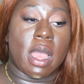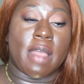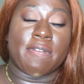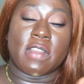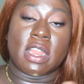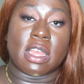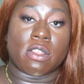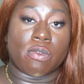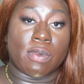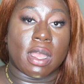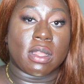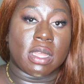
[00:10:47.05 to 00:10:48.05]
I feel like
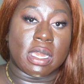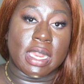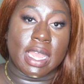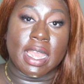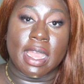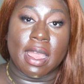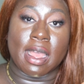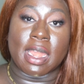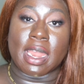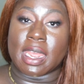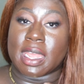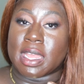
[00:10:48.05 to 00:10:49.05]
throughout the day,
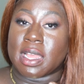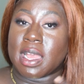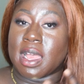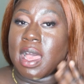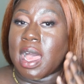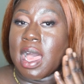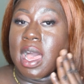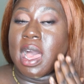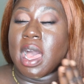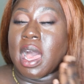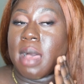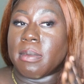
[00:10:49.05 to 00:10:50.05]
like,
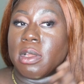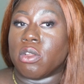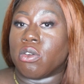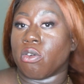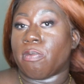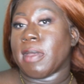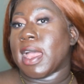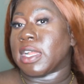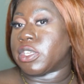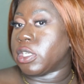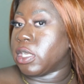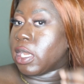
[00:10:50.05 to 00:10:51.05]
I'm a little
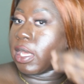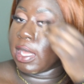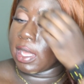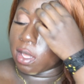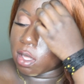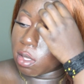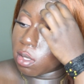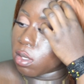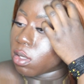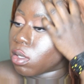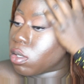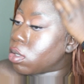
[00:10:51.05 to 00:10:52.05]
patchy. Like,
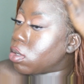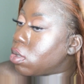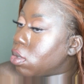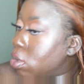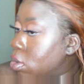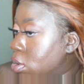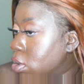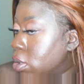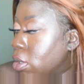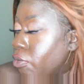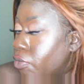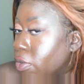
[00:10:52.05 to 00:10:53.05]

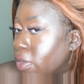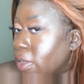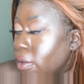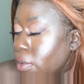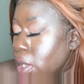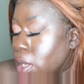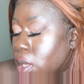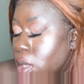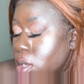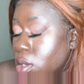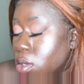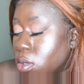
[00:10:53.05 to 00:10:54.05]
if you see right
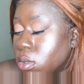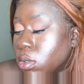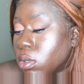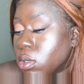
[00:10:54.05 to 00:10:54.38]
here,